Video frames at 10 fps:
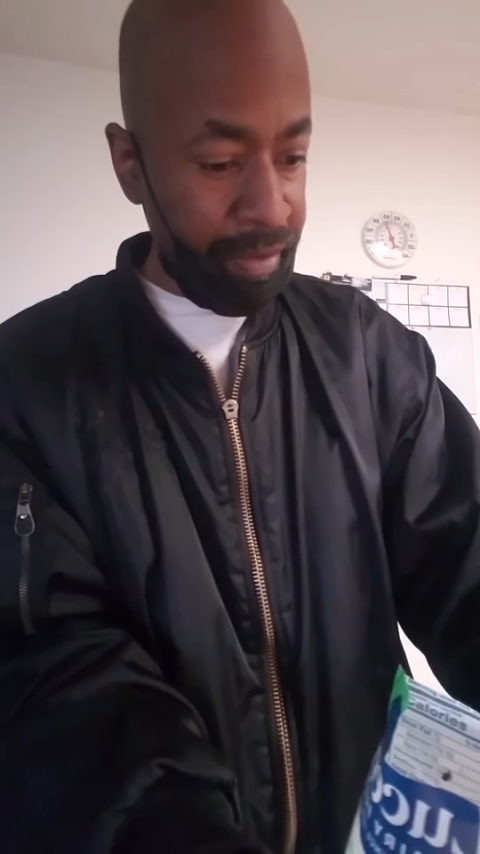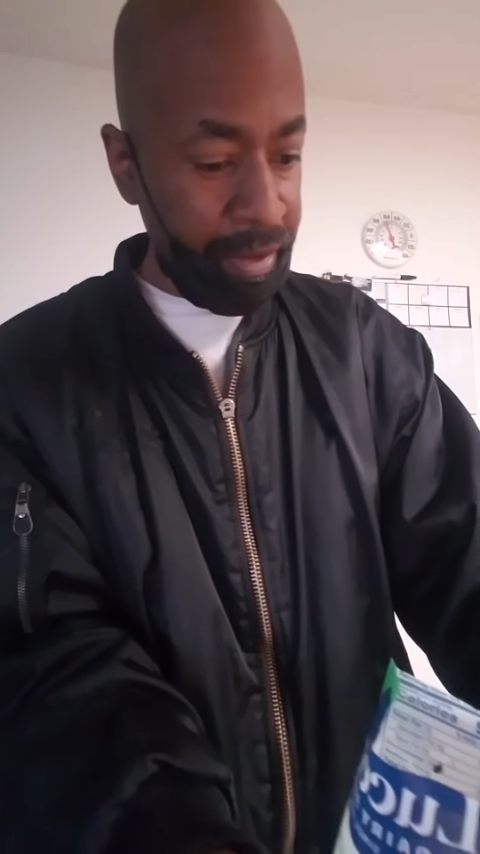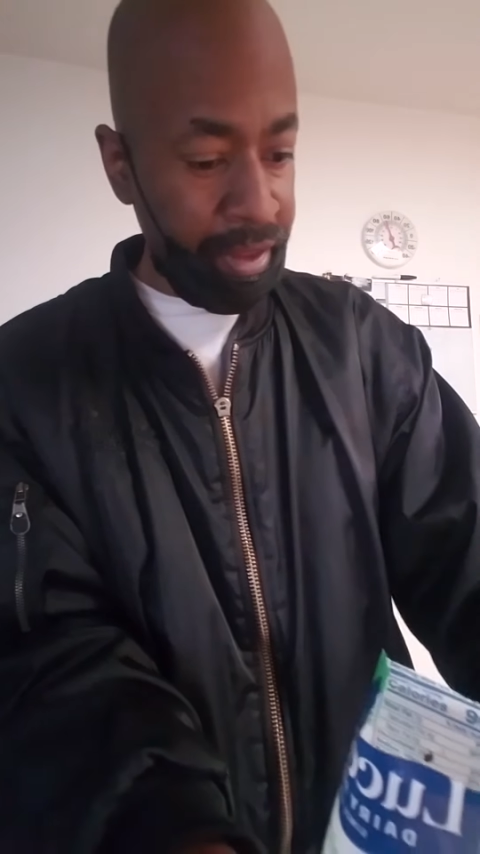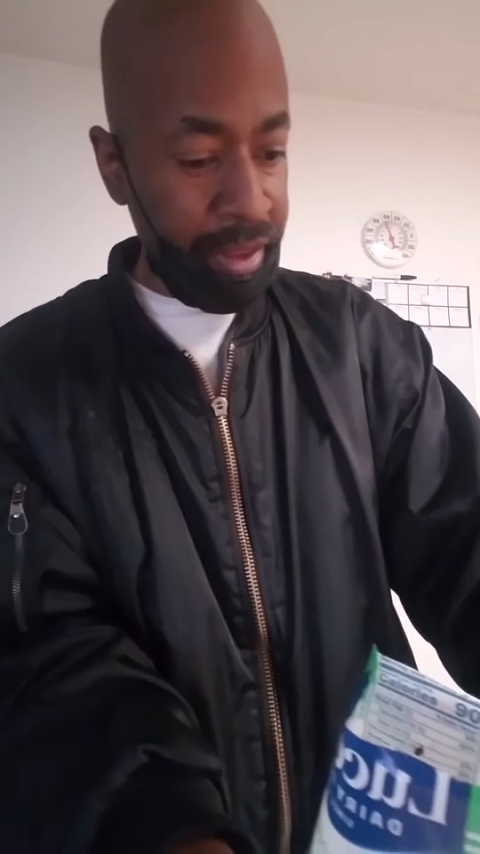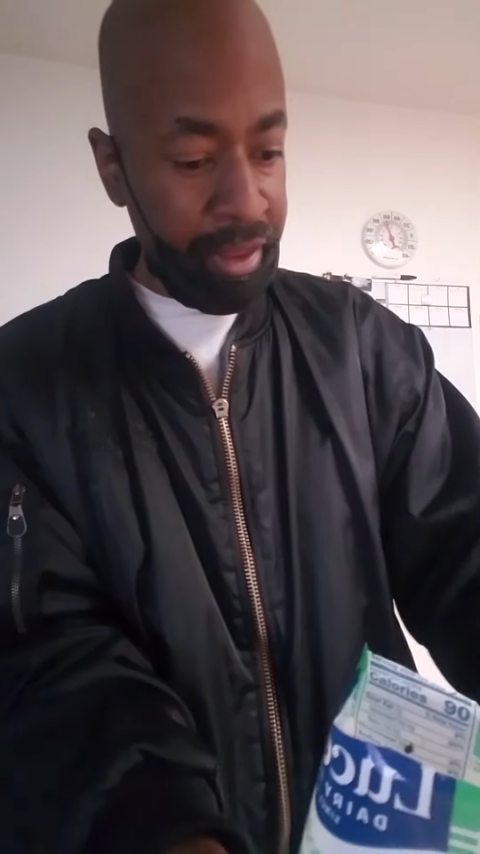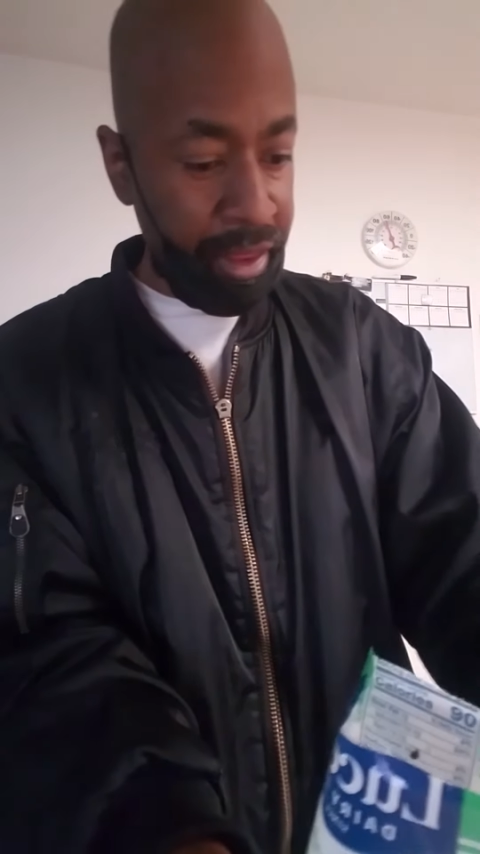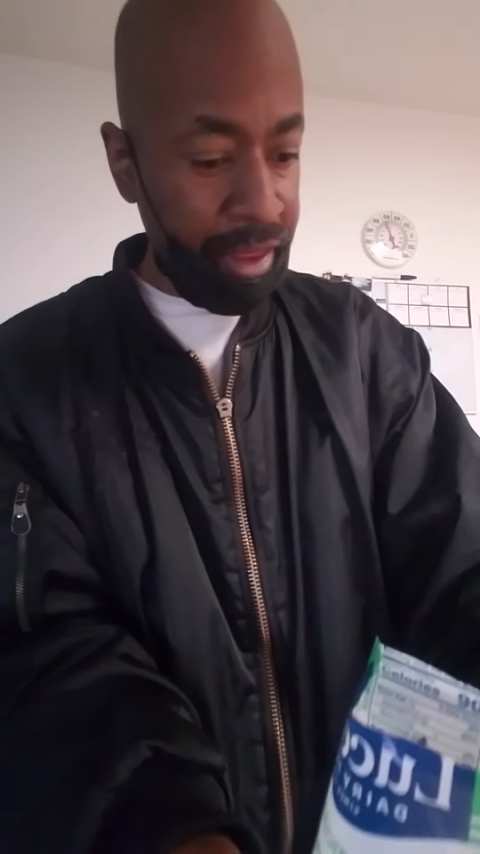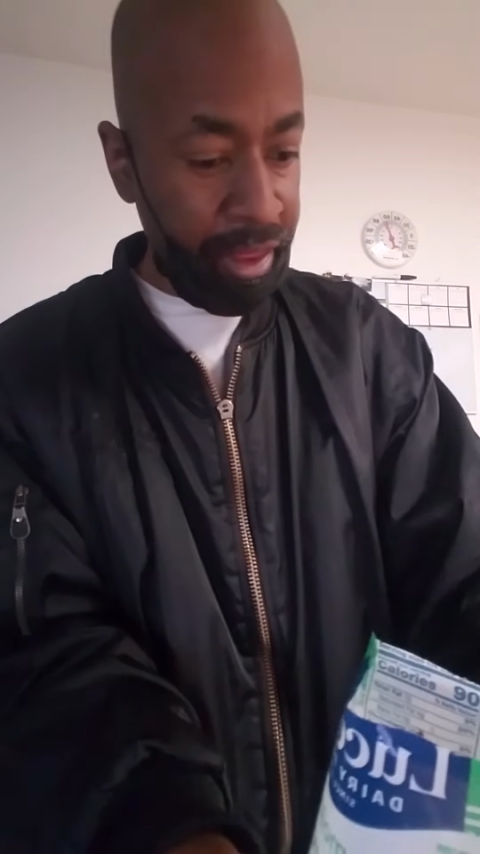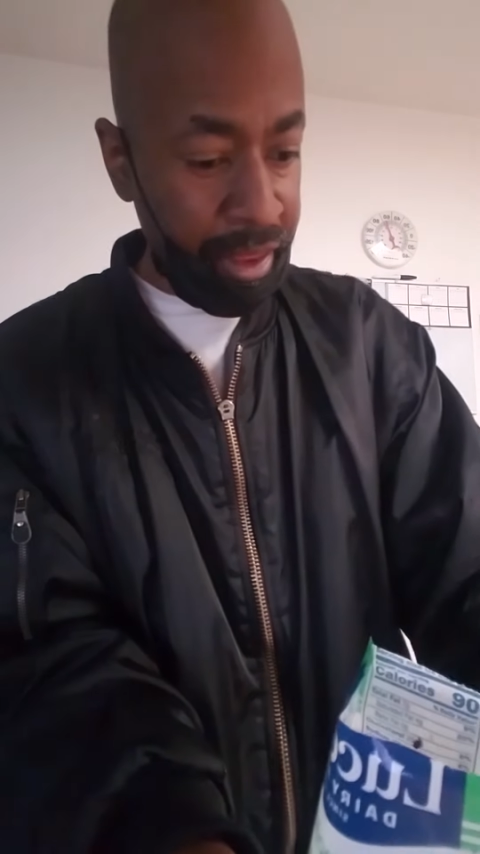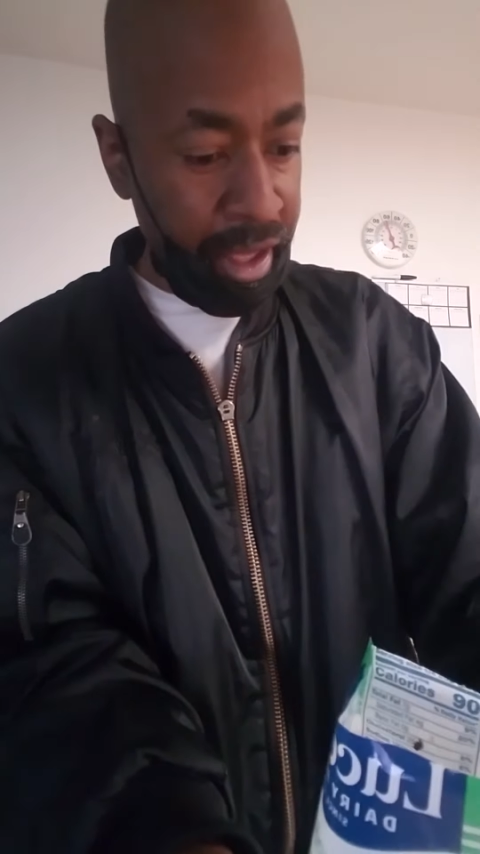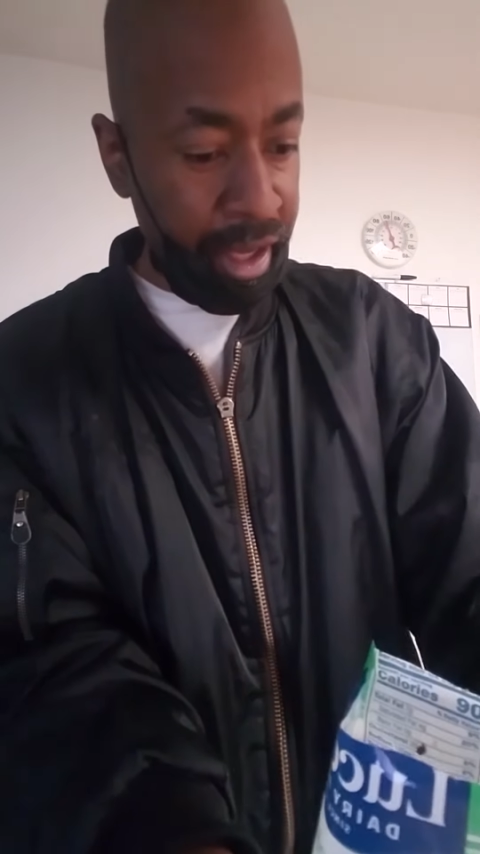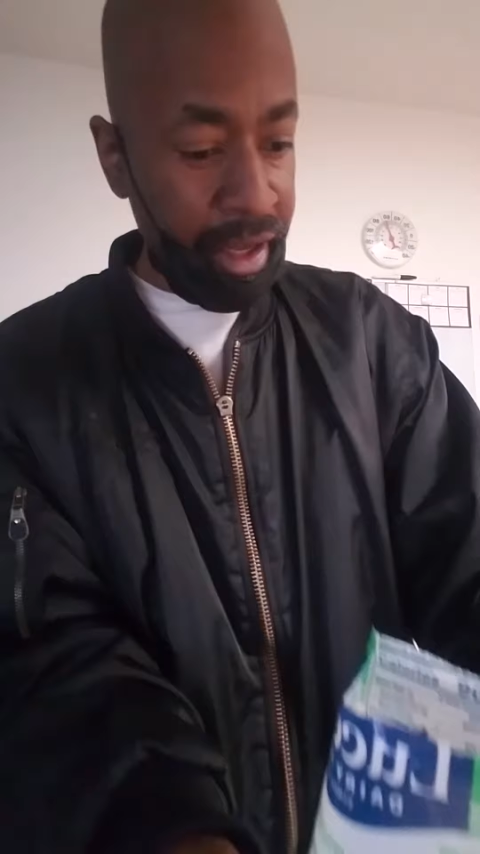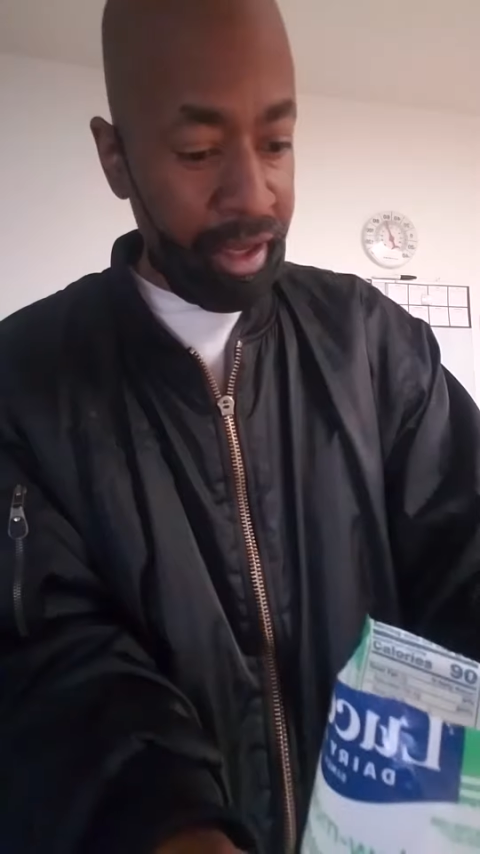of a thick,